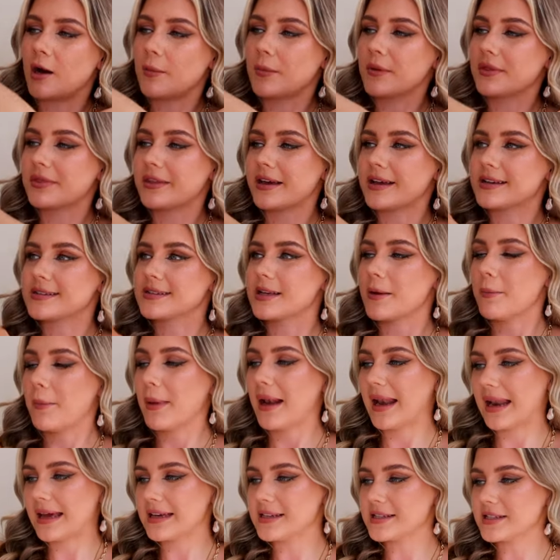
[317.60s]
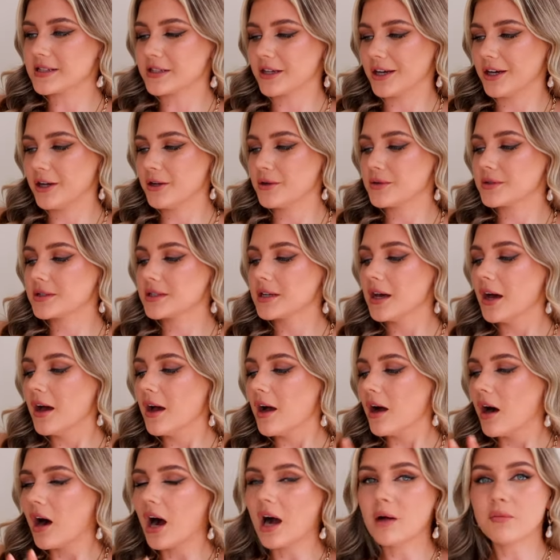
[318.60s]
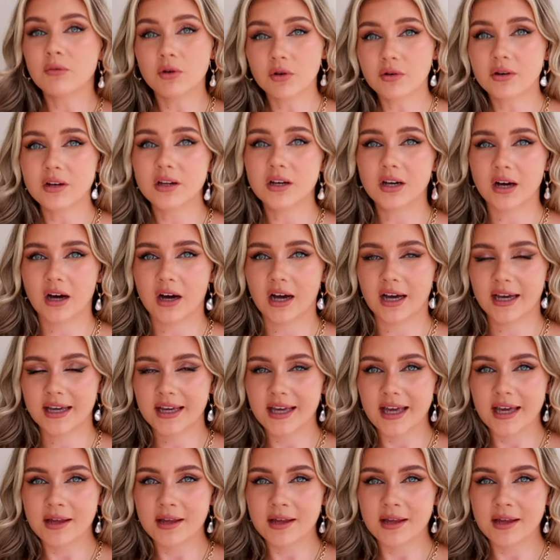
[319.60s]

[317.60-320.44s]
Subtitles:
up this play suit. I'm not gonna lie,